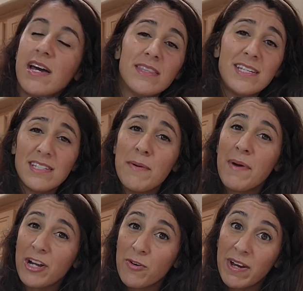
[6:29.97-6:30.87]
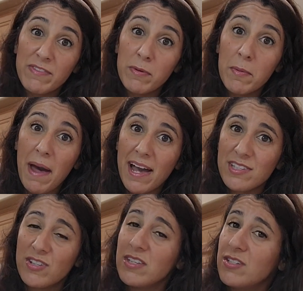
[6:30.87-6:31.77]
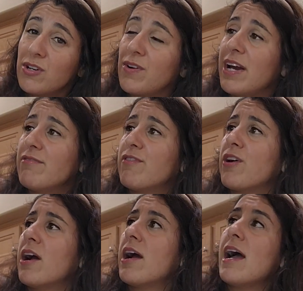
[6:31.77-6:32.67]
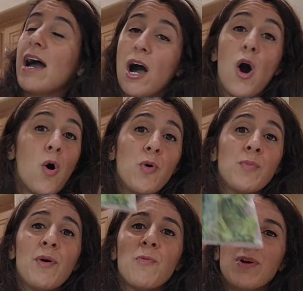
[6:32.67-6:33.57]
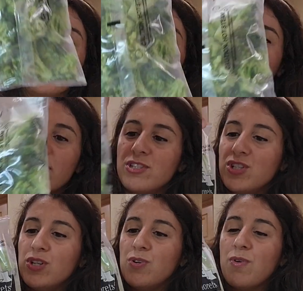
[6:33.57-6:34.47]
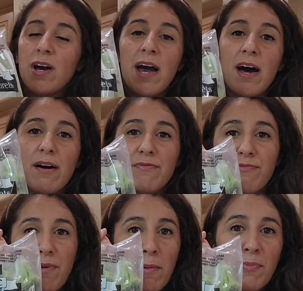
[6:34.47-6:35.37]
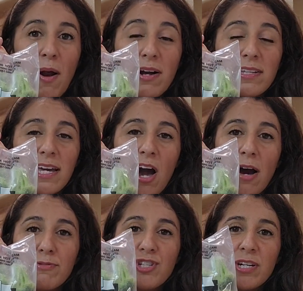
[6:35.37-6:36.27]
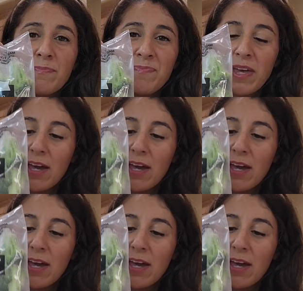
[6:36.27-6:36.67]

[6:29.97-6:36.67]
These are microwavable bags, so these are great for home when you want to do a broccoli option.